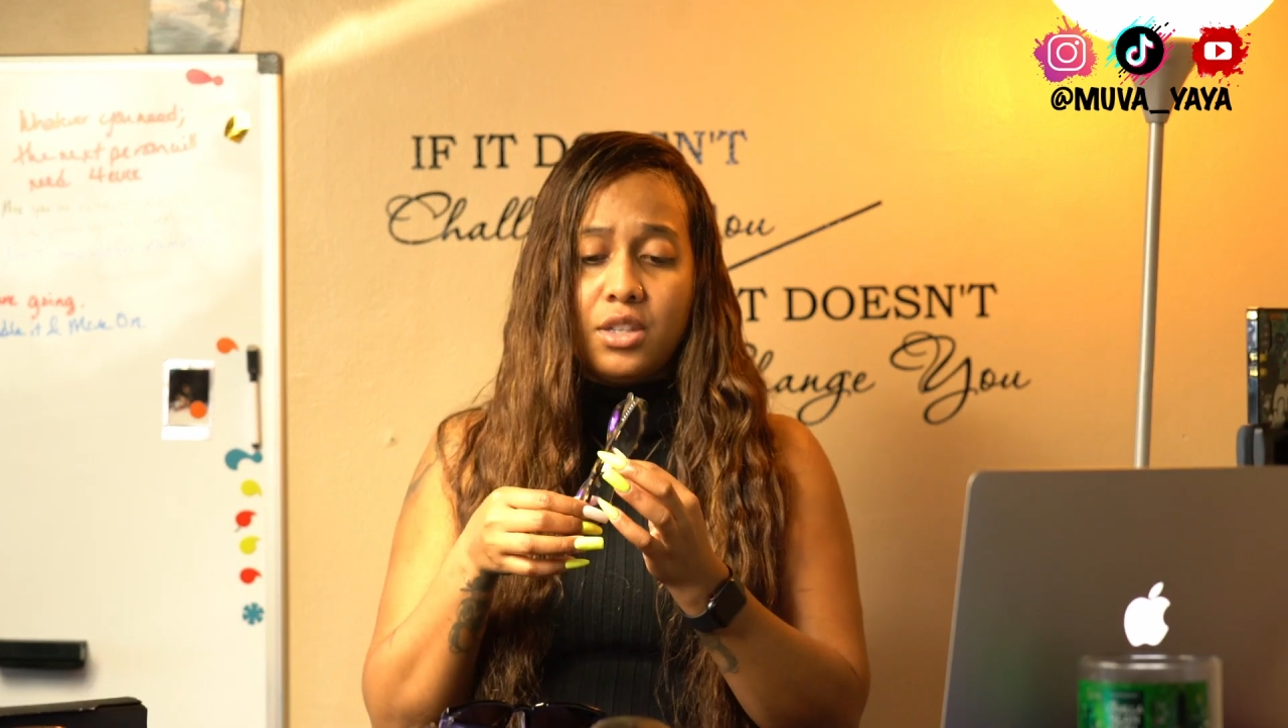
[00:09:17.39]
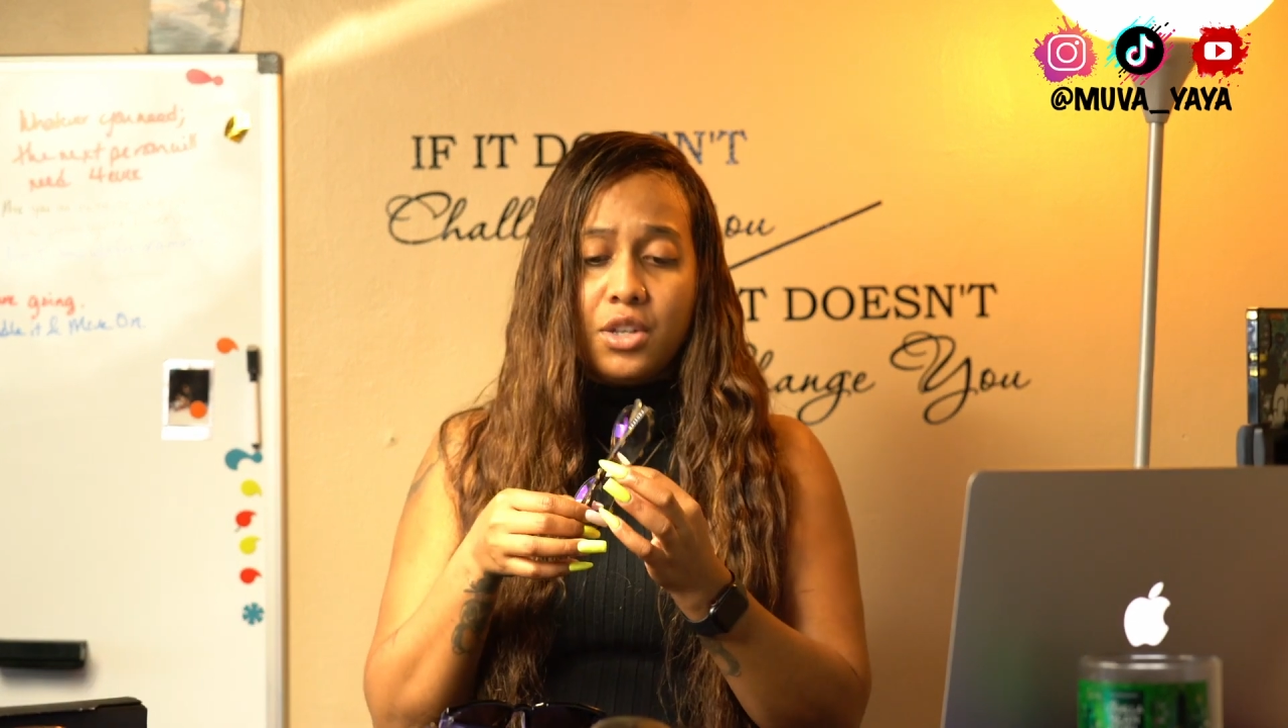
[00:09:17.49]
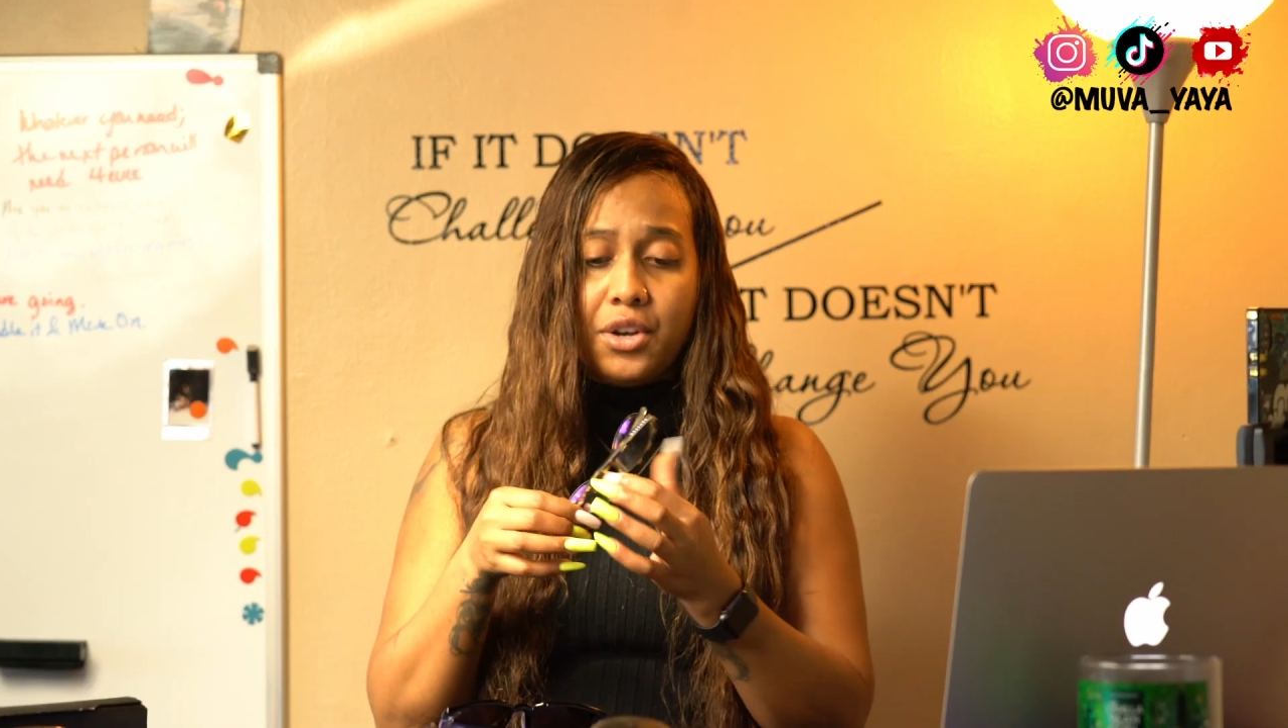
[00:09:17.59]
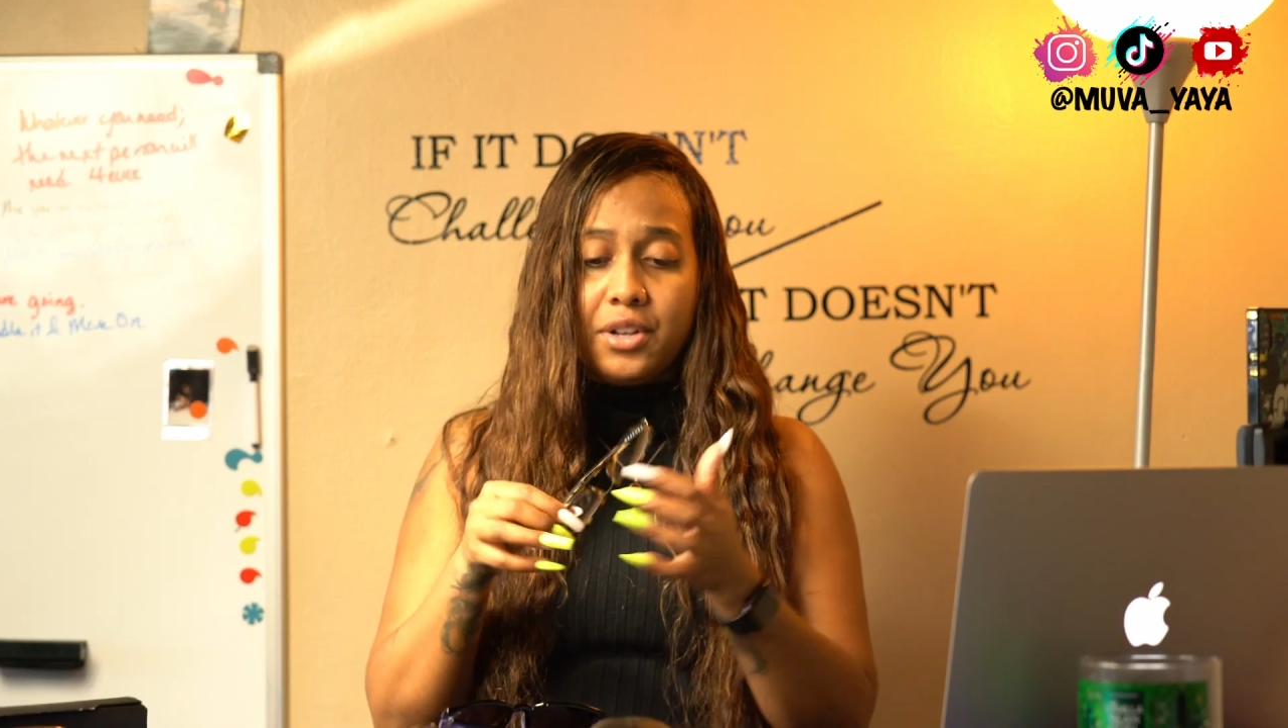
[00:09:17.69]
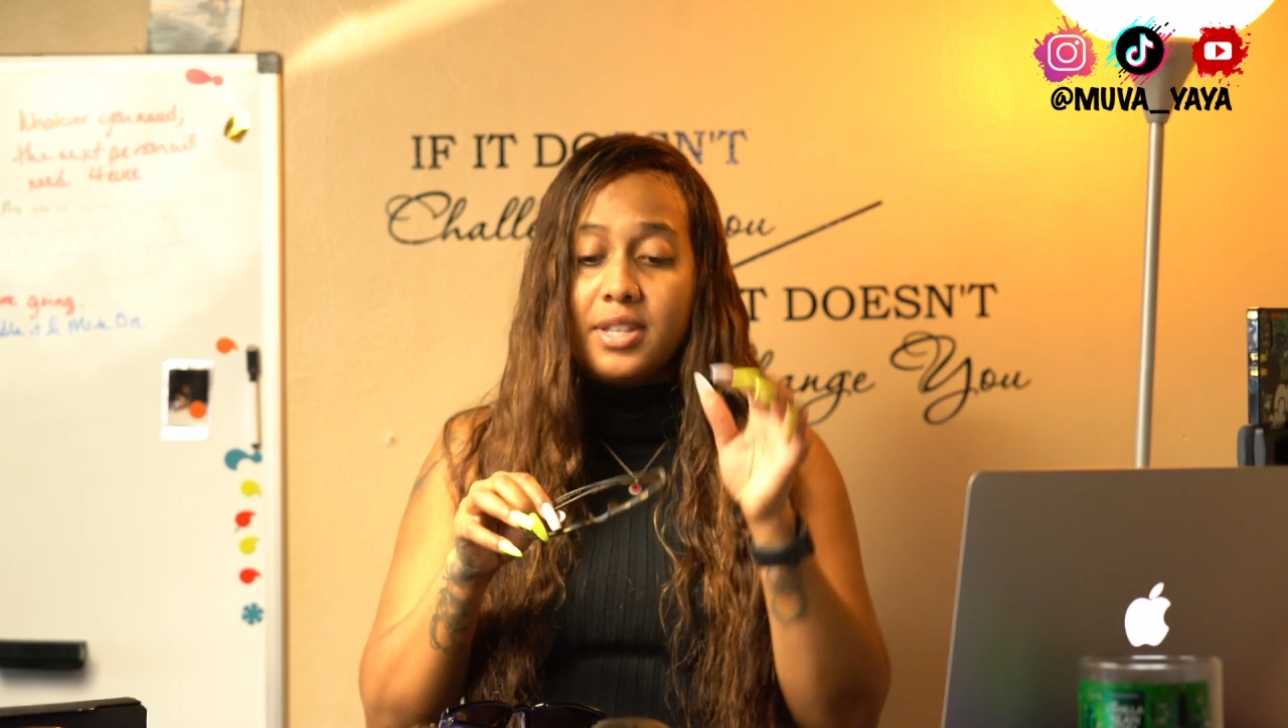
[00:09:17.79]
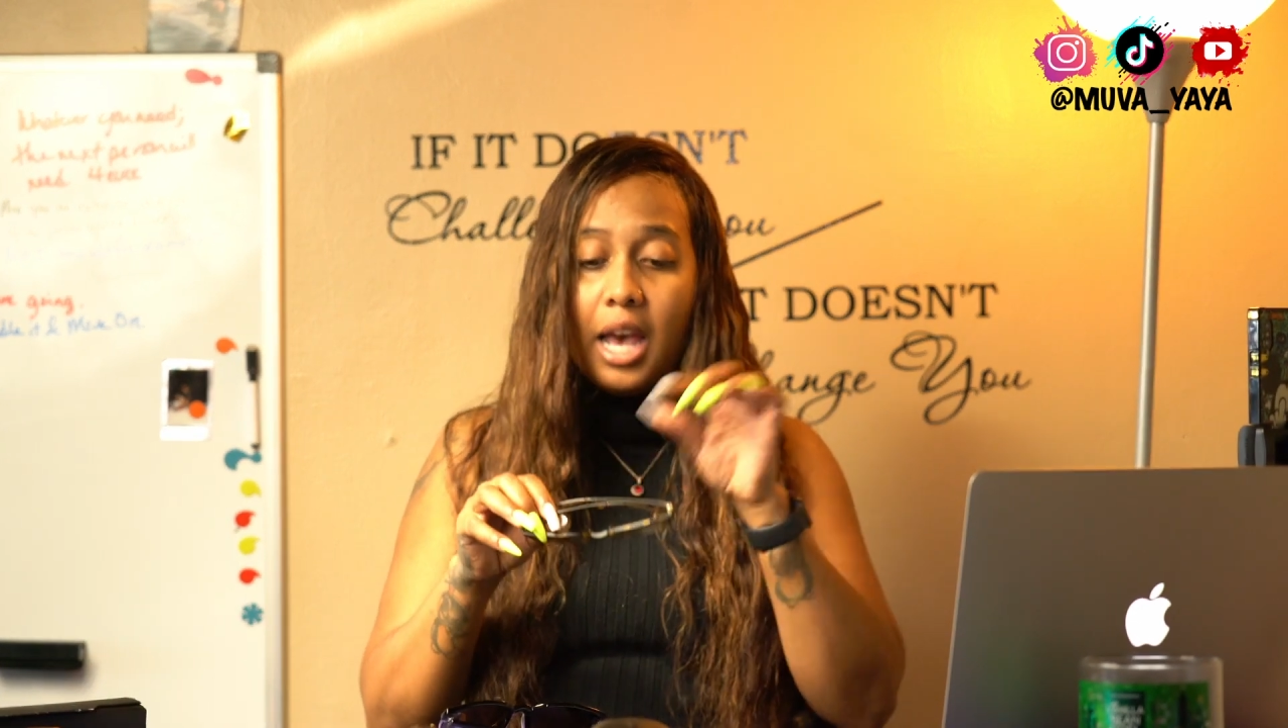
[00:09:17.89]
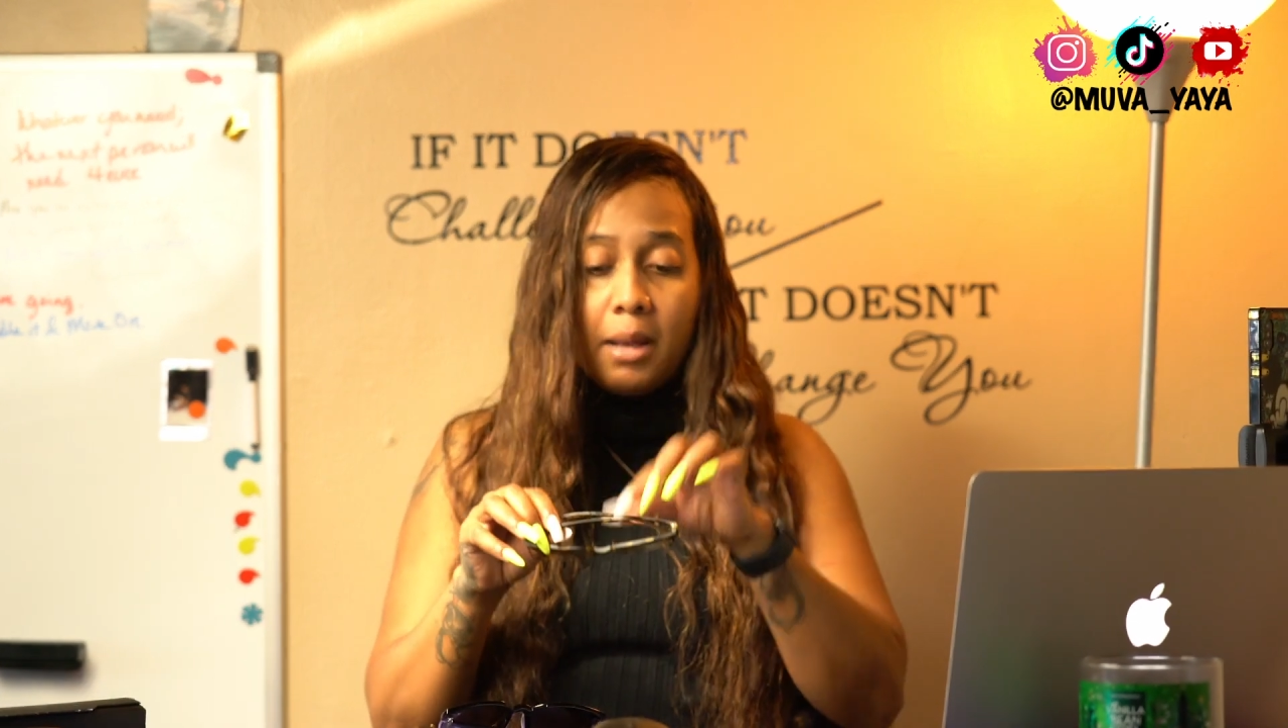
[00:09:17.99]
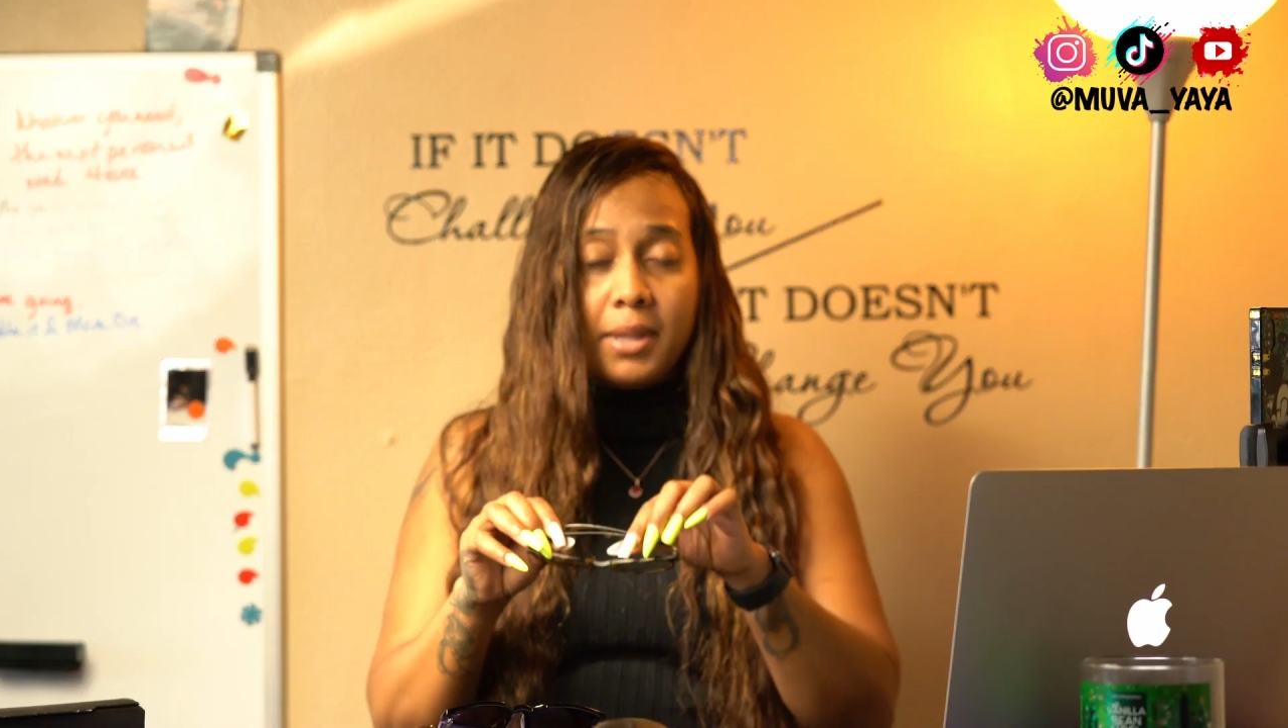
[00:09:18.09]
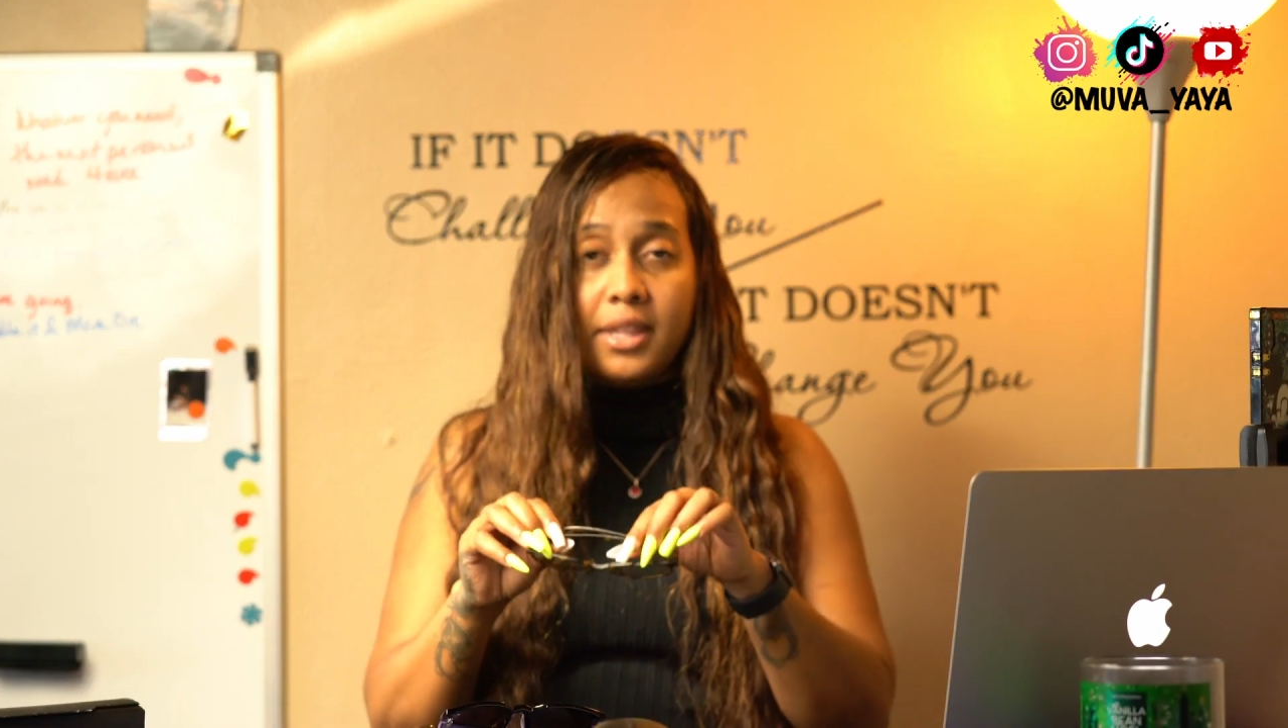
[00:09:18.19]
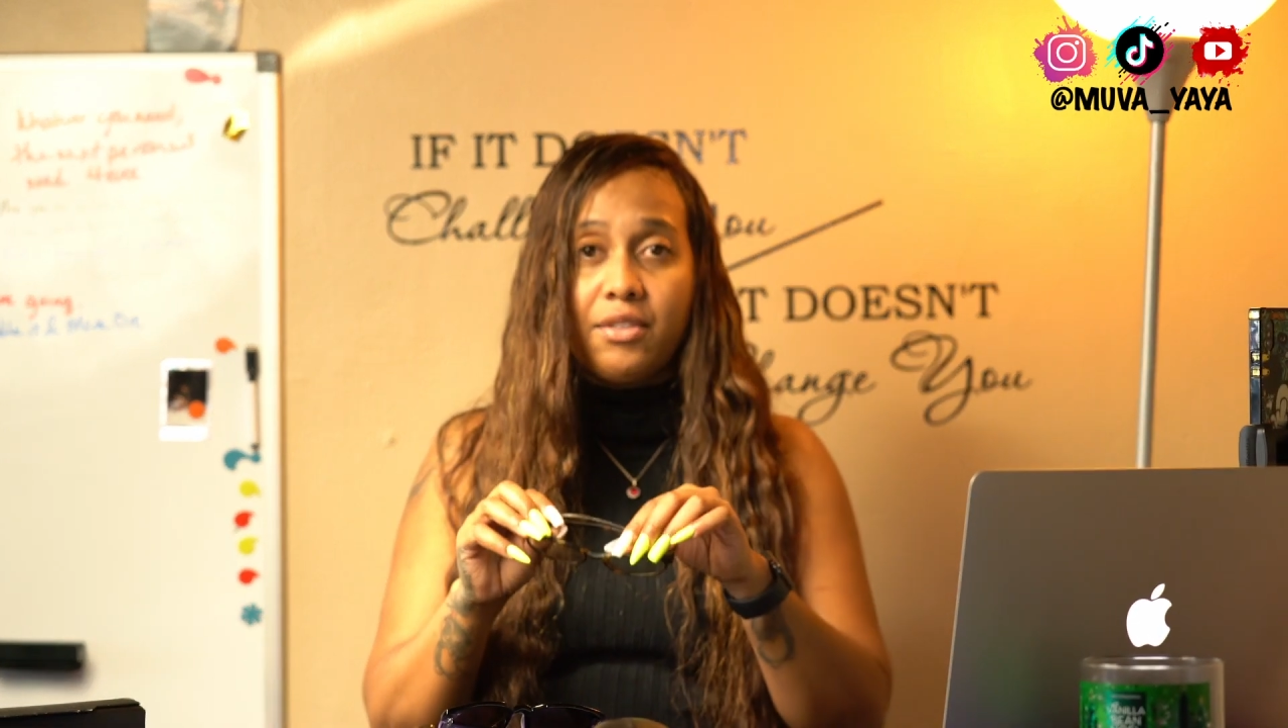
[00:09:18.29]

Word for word: your tablet